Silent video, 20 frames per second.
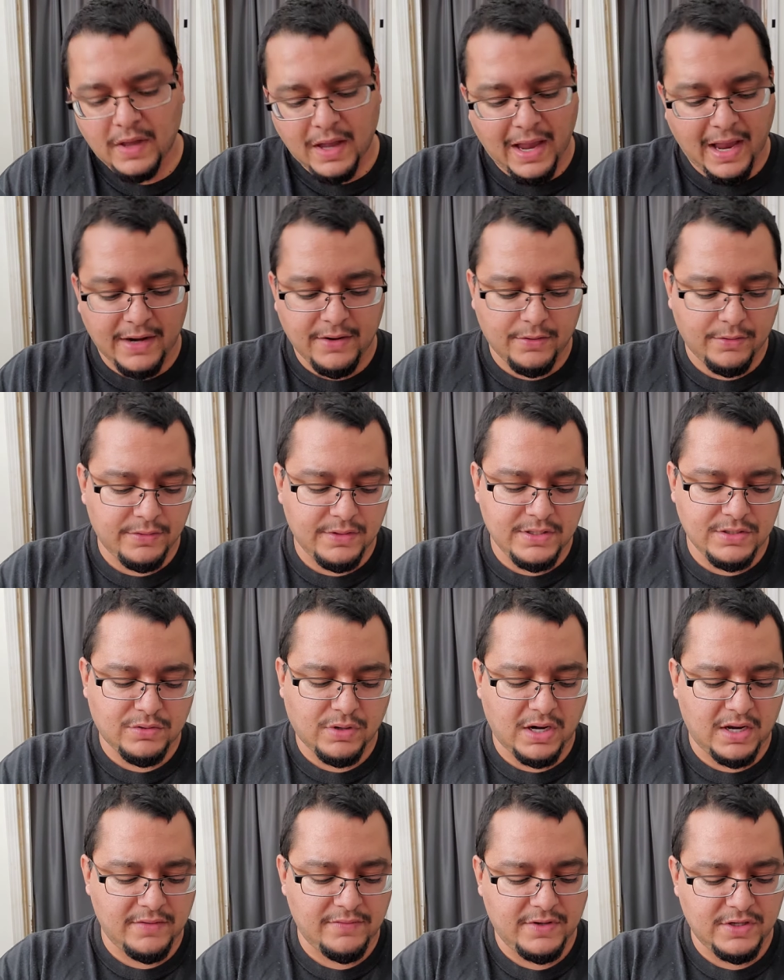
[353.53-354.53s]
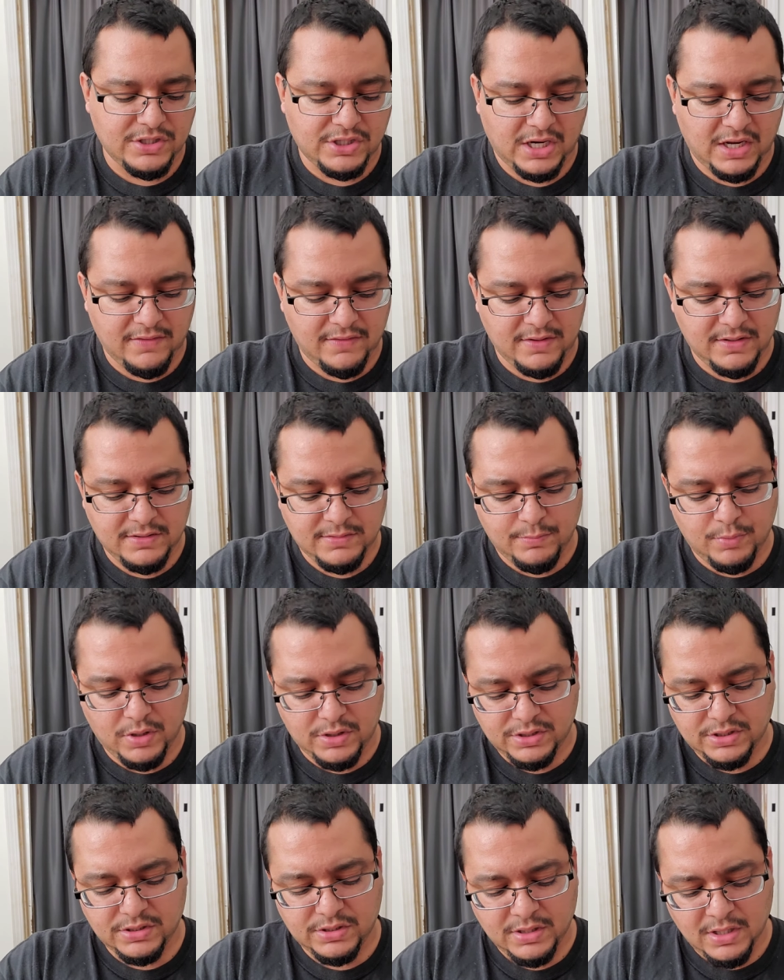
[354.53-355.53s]
I know these Craving Shavings
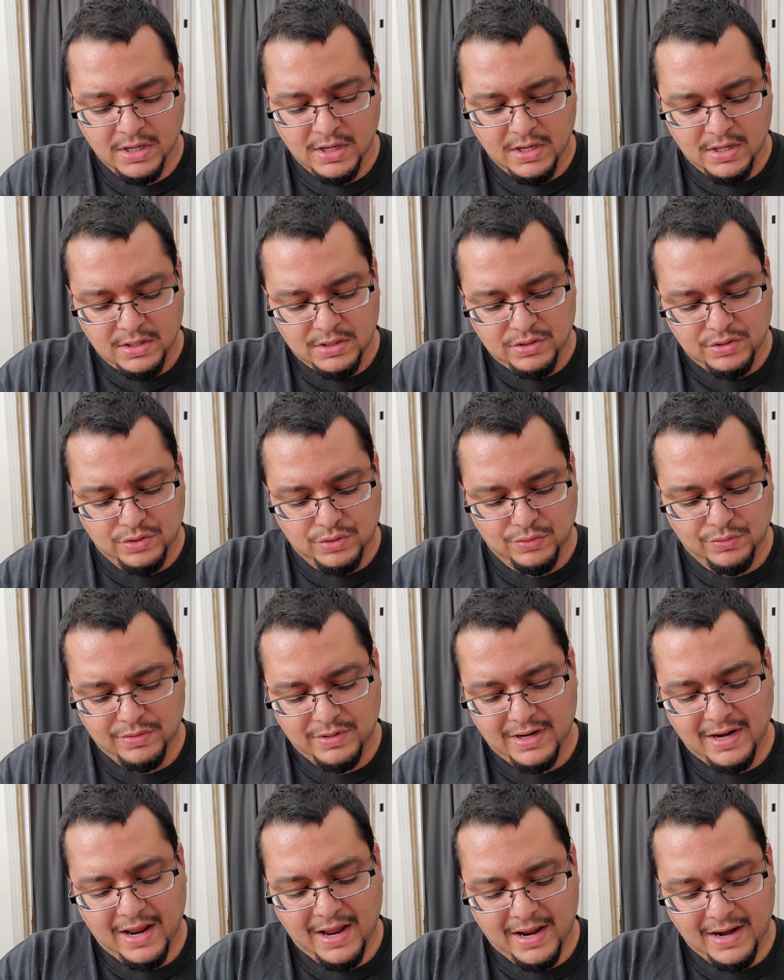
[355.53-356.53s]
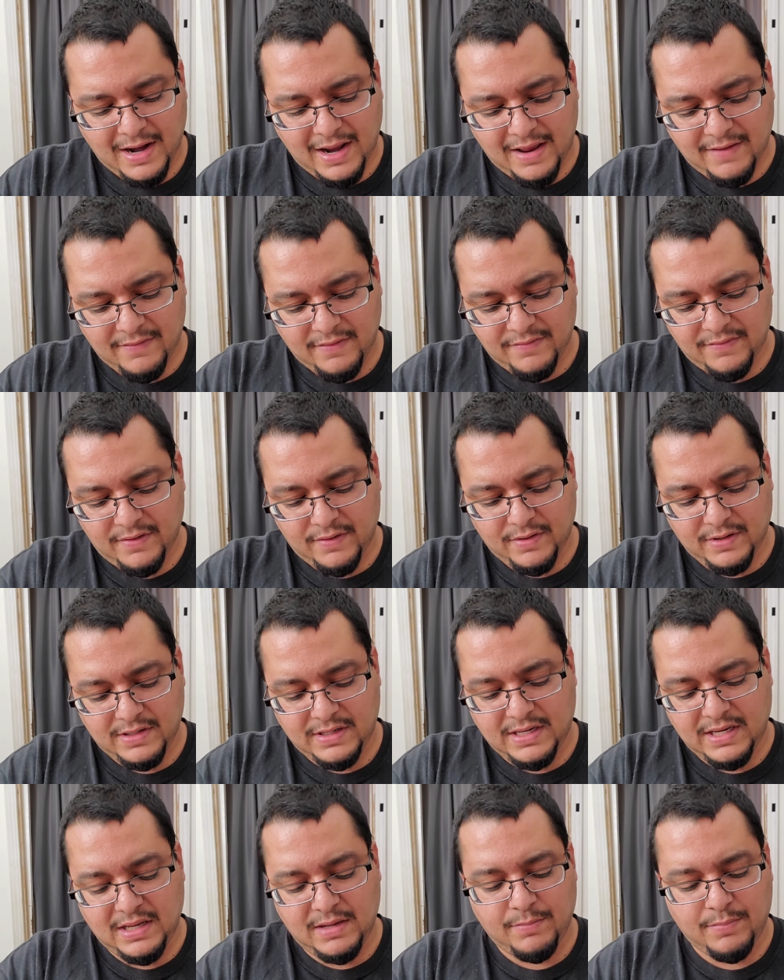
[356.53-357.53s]
brushes do not have a very
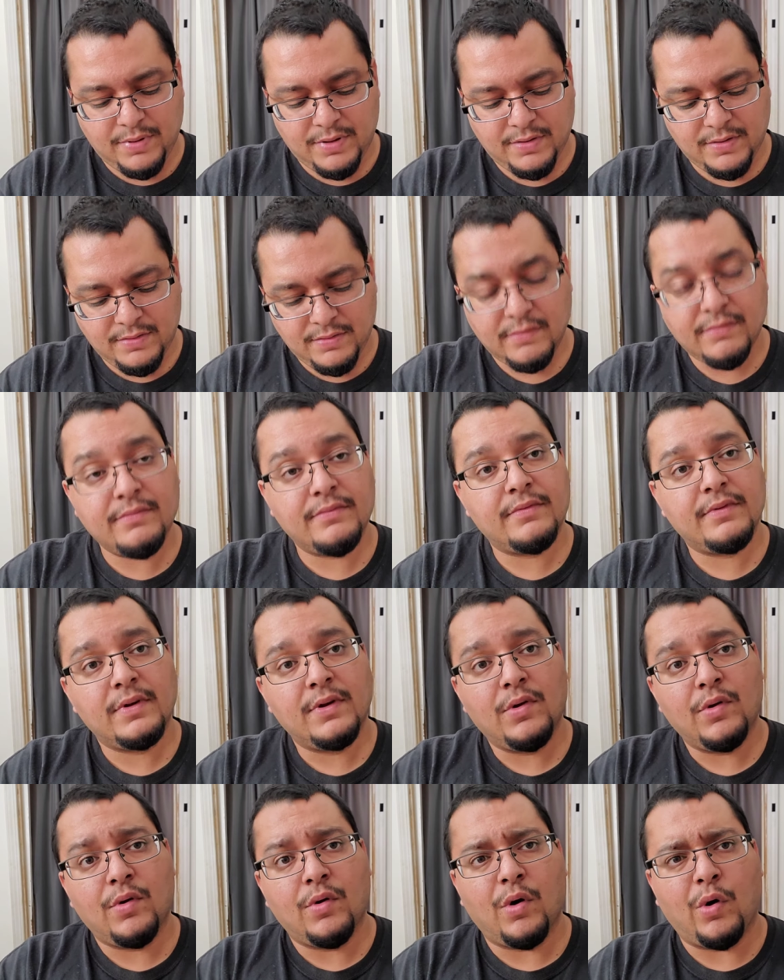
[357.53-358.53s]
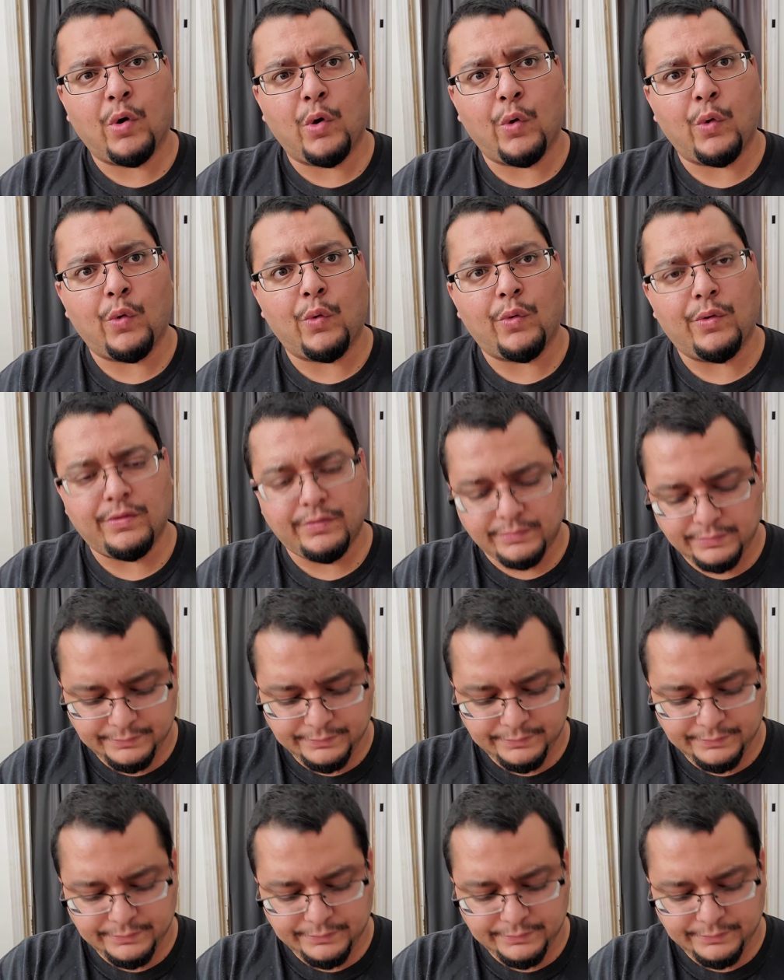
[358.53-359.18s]
deep hole.